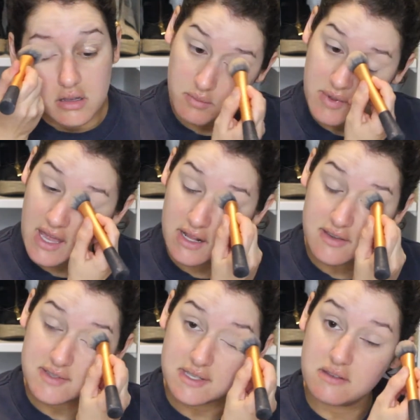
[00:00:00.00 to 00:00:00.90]
I'm kind of
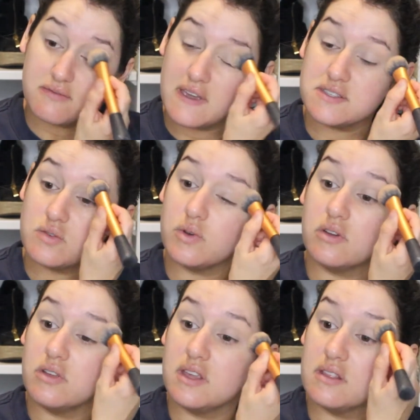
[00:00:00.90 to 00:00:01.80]
using the face
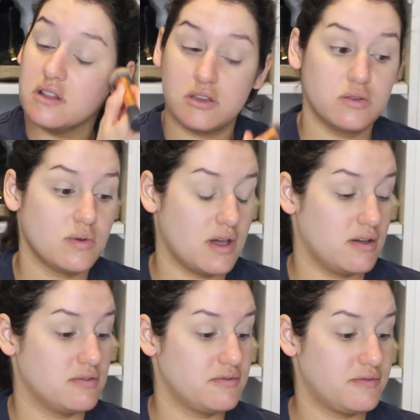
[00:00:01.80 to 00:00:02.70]
oil in lieu
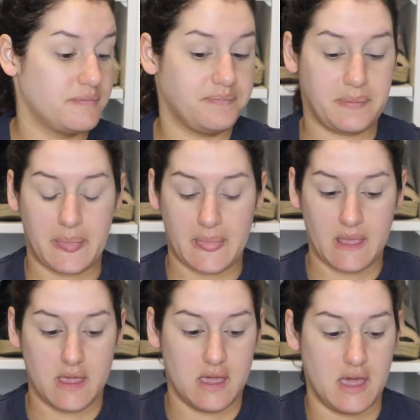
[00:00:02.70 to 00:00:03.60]
of
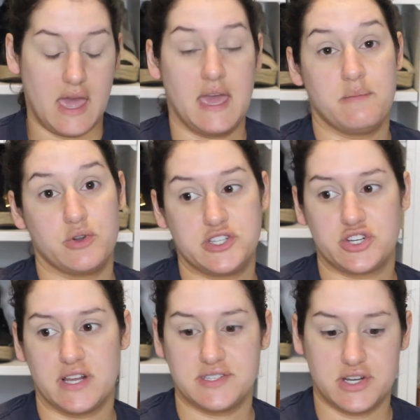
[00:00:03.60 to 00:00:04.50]
a
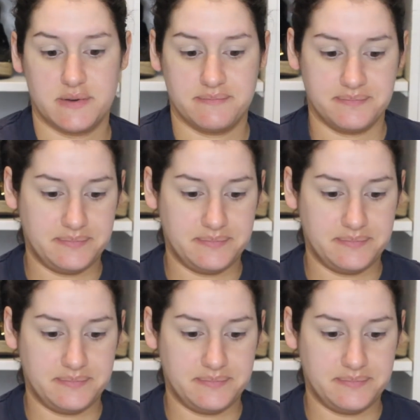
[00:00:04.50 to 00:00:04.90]
moisturizer.